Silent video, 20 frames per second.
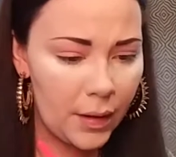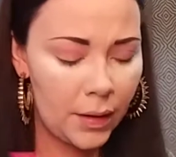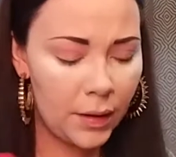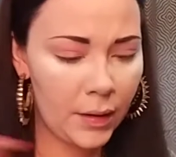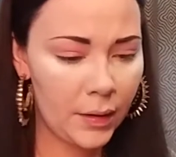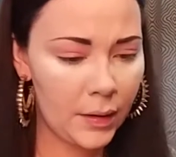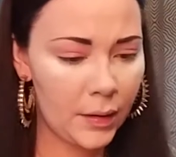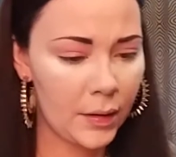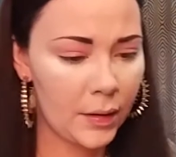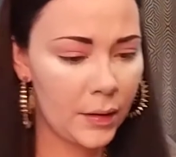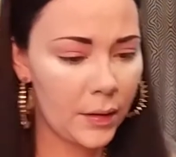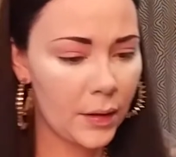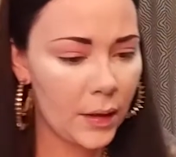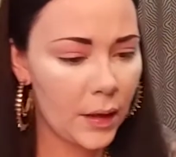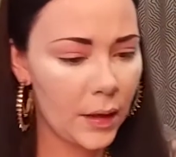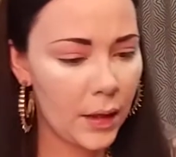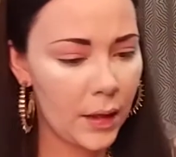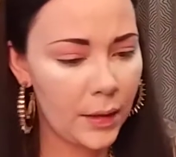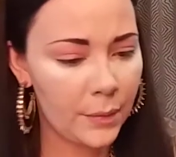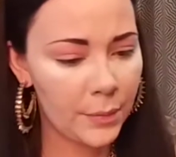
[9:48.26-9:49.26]
And
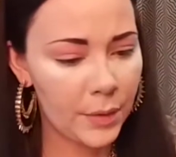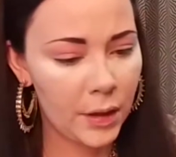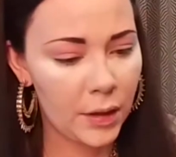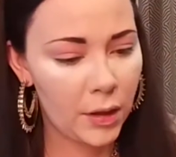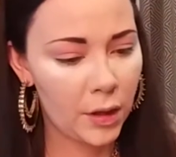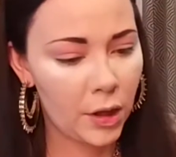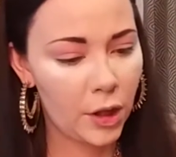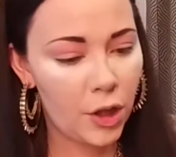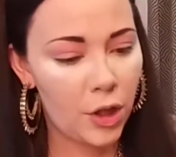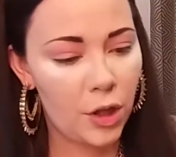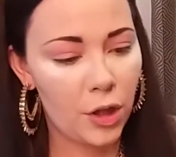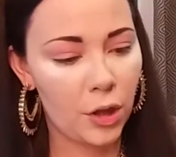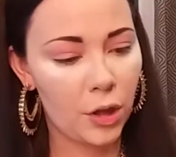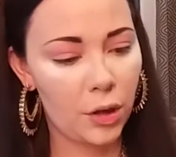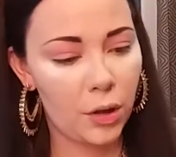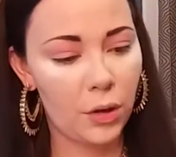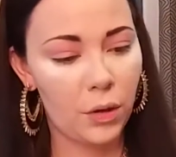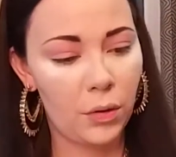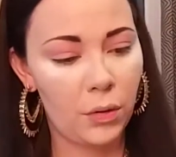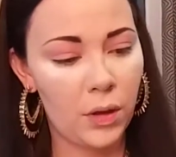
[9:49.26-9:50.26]
I'm going to
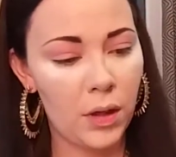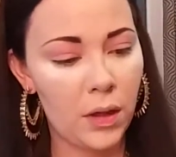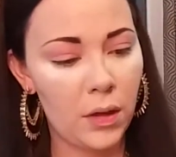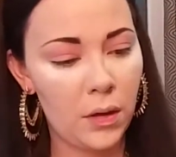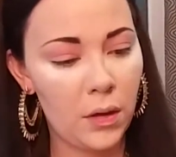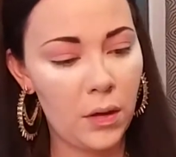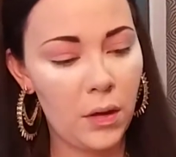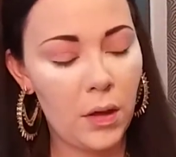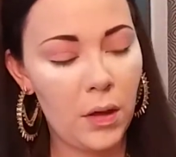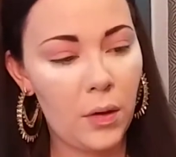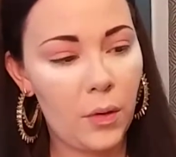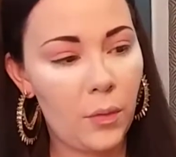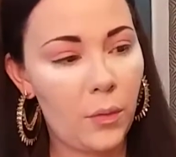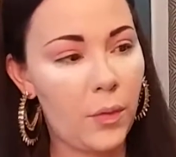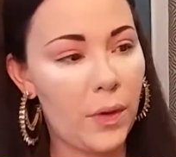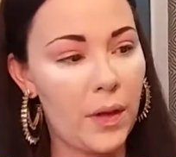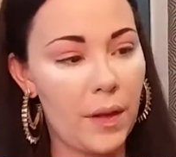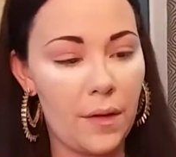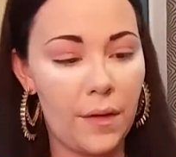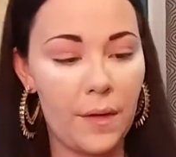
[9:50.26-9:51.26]
go
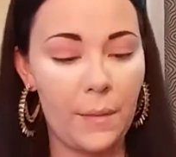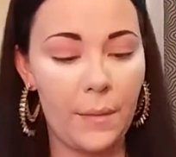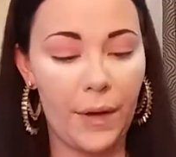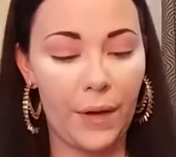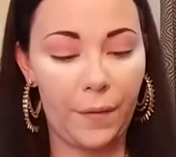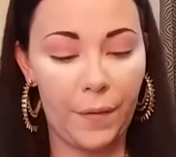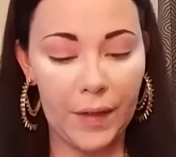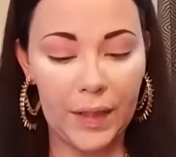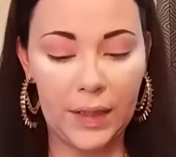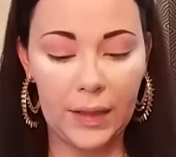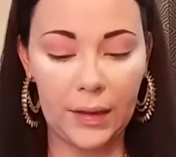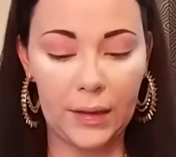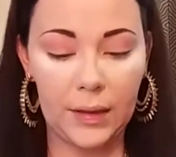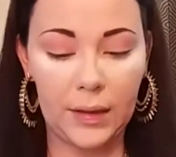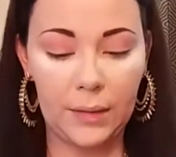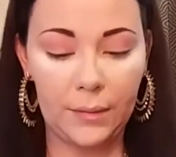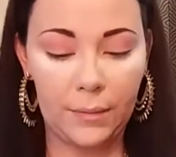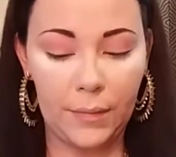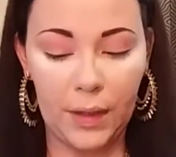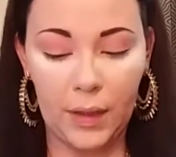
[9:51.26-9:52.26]
with my
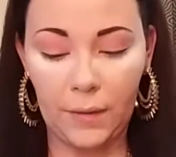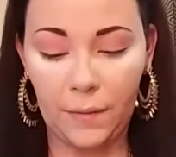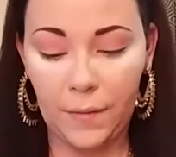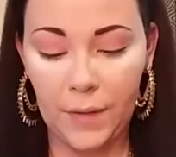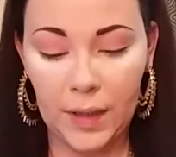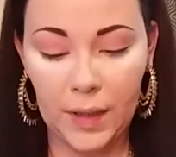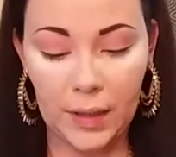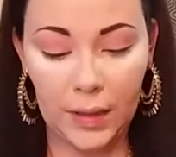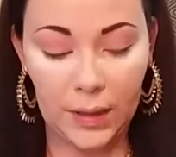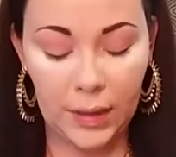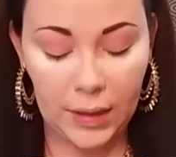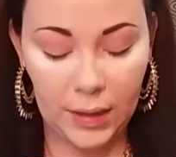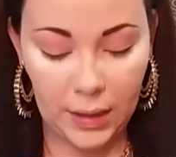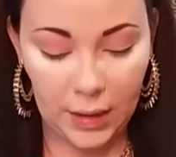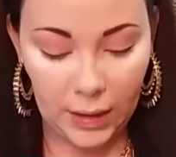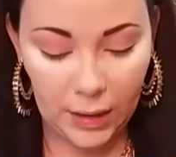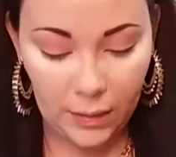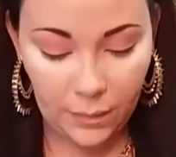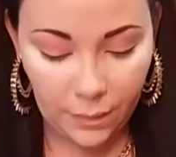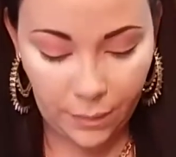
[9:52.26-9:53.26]

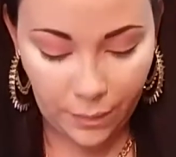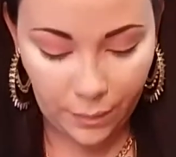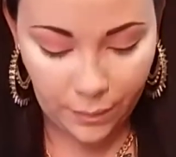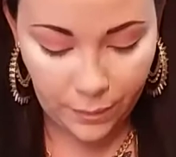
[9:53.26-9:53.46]
Vasanti.